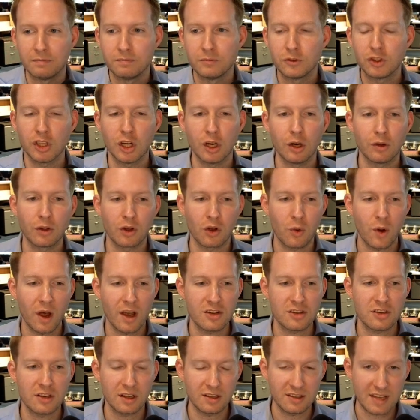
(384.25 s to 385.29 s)
So the
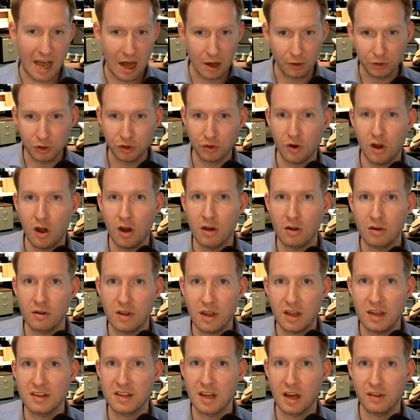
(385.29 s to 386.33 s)
question is how strong
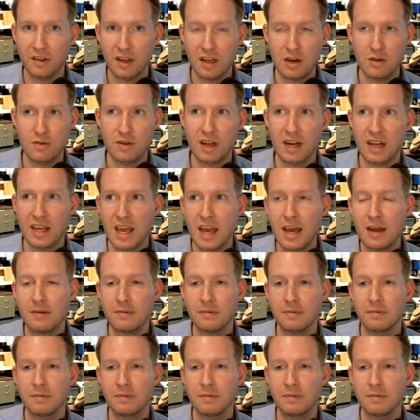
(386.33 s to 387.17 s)
is El Nino going to get?